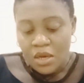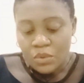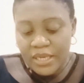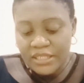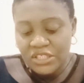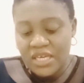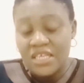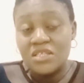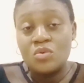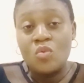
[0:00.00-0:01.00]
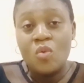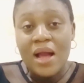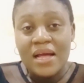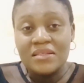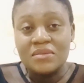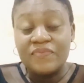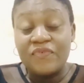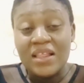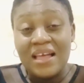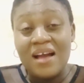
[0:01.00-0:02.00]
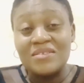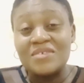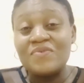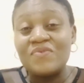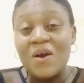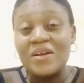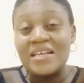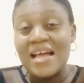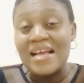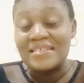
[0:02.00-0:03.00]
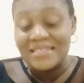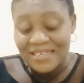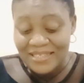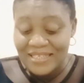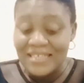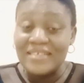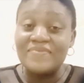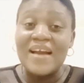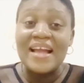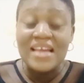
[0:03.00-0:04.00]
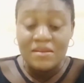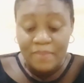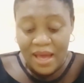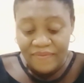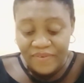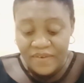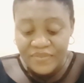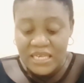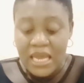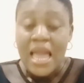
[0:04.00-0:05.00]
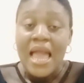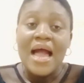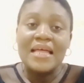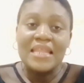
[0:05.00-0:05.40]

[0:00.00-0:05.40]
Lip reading: which is 4,416 divided by 50, and